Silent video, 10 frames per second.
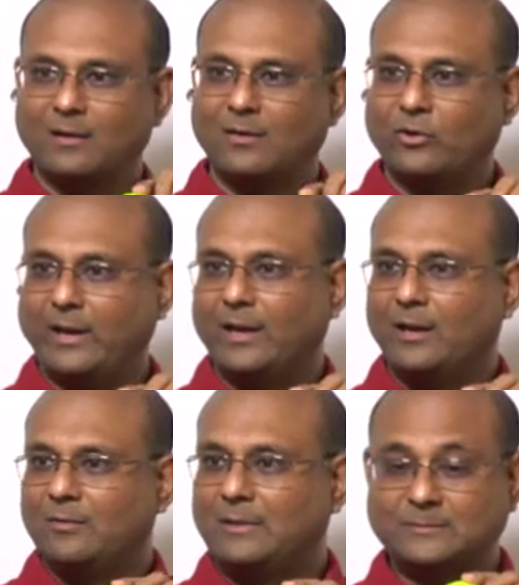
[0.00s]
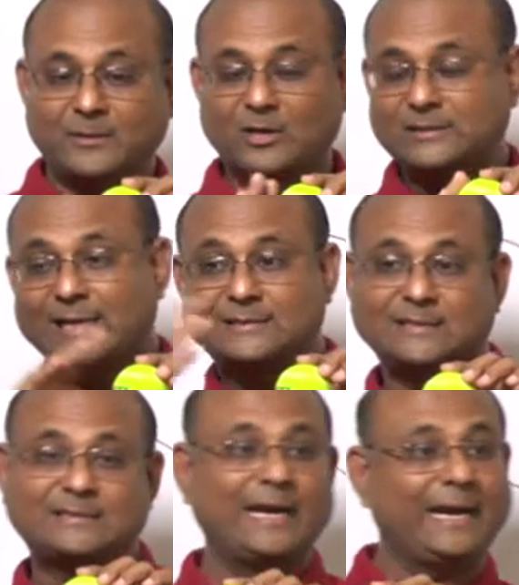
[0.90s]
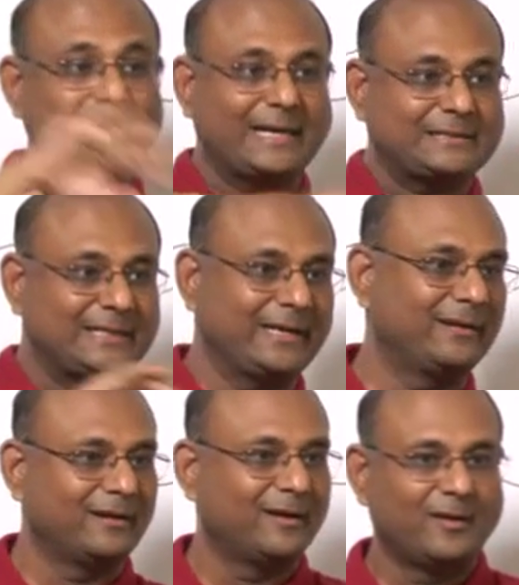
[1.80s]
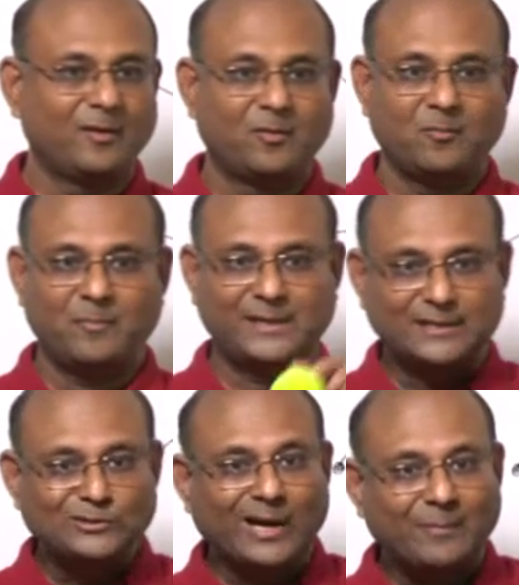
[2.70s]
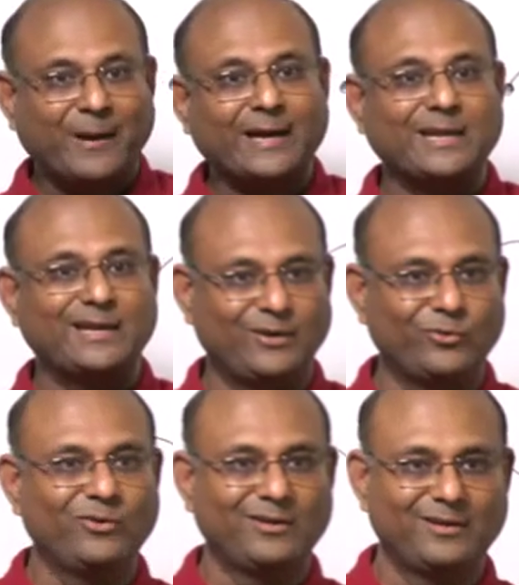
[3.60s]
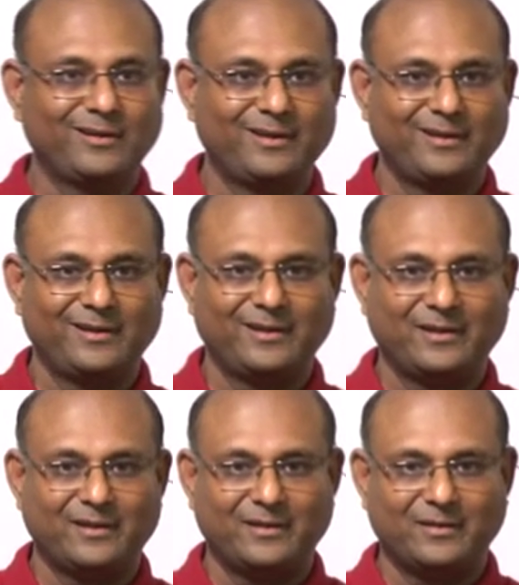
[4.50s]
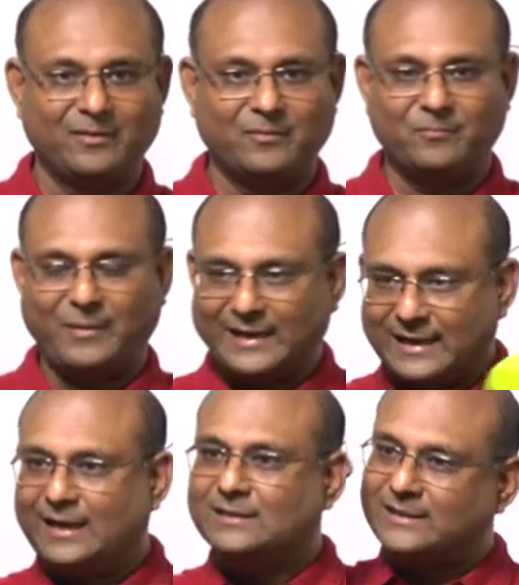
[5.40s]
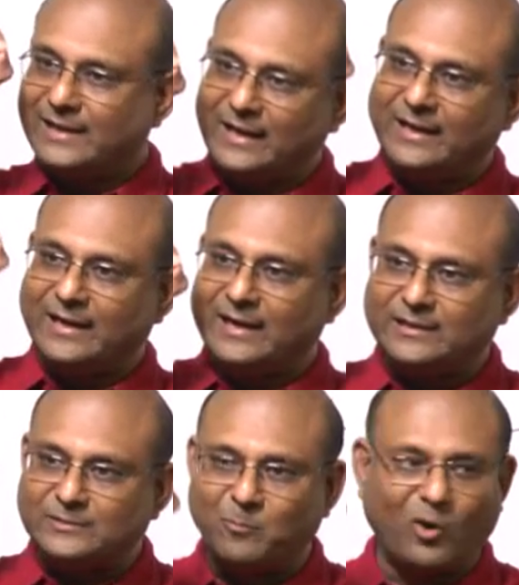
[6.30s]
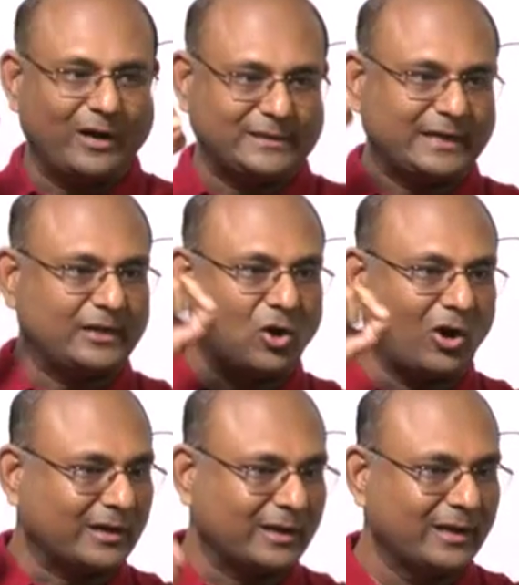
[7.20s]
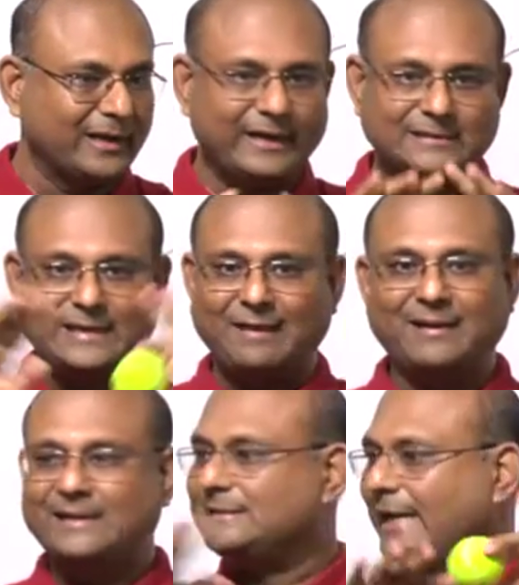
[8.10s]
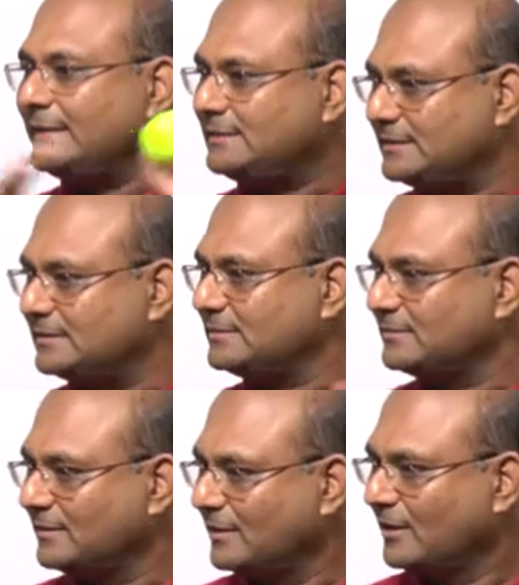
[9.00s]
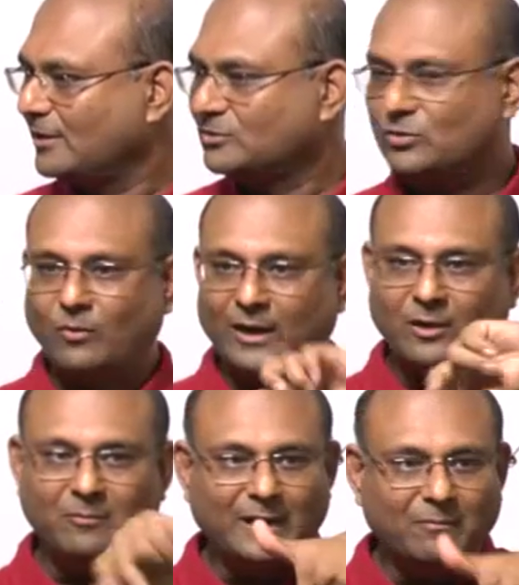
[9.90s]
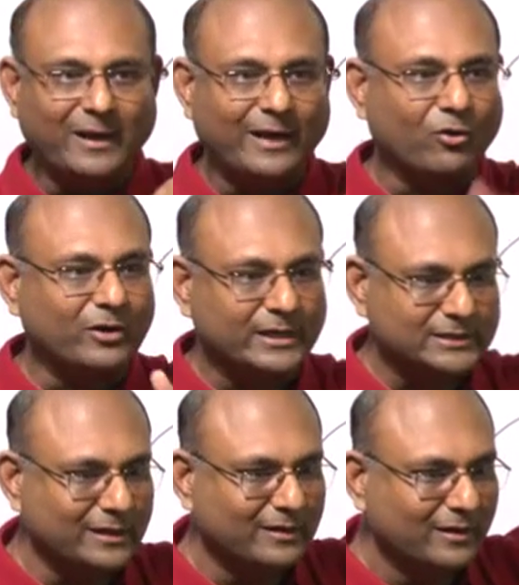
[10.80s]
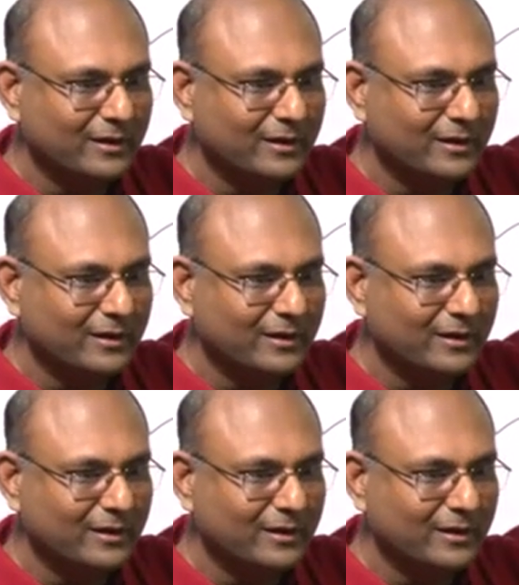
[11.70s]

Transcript: Okay, that's because it has this side and that side. But this is not a particle, no? Particle is really small, it's a dot. It doesn't have any sides. So what do you mean by a rotation?